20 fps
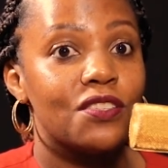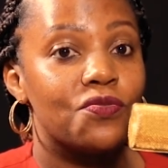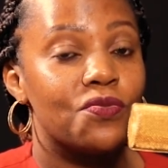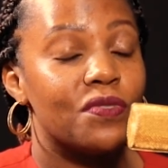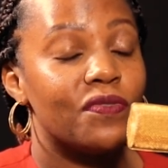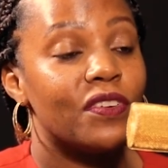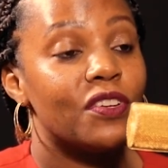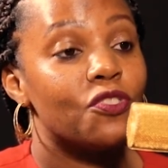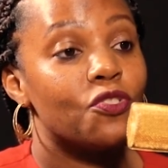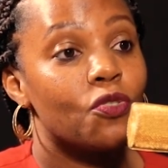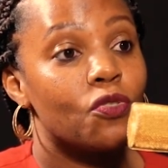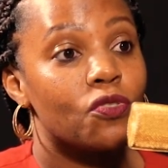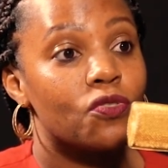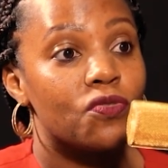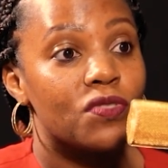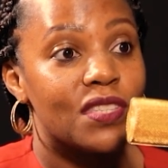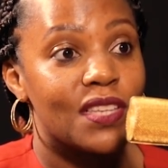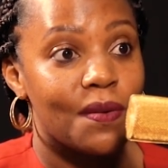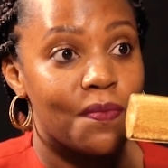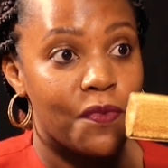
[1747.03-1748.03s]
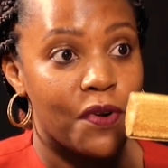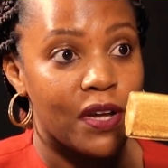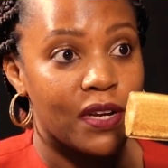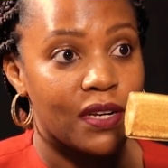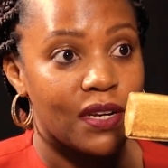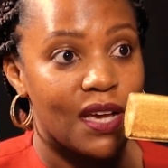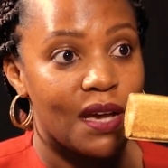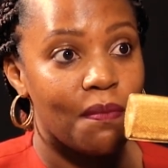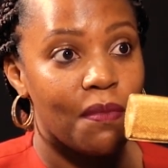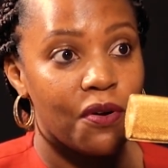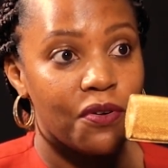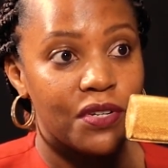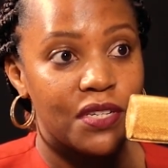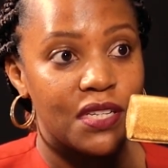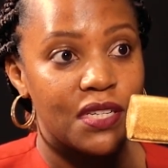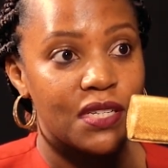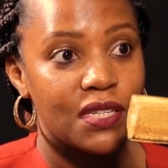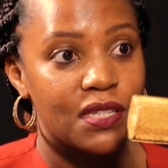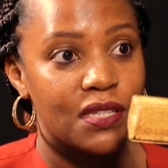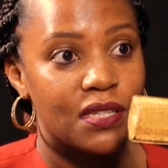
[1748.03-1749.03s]
to even talk to someone about
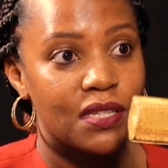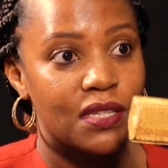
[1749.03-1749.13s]
it.